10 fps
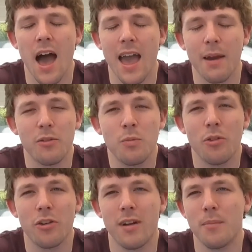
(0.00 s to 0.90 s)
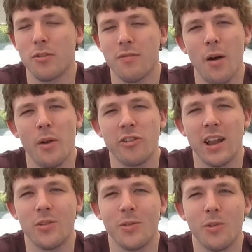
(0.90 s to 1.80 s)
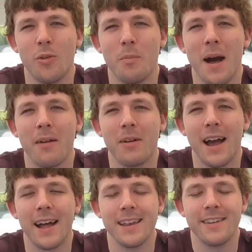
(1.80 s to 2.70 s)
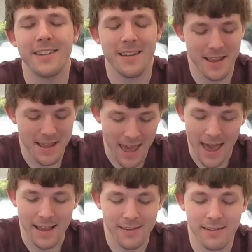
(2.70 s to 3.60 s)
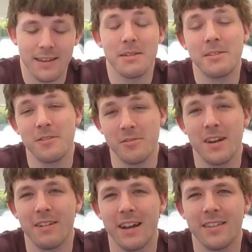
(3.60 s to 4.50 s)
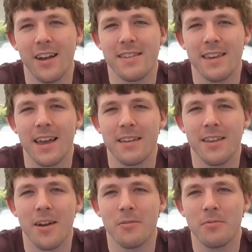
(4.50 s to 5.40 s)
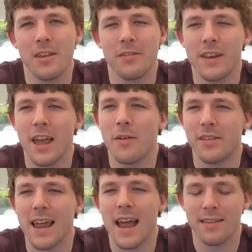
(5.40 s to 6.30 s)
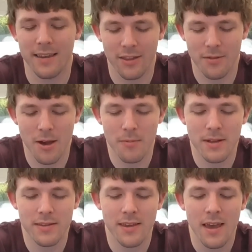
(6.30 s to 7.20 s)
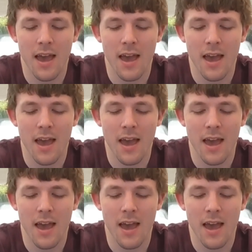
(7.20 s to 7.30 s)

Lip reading: it was what the Great Model Railway Challenge was all about, and yeah, it's really, really exciting. So this video is in editing at the moment.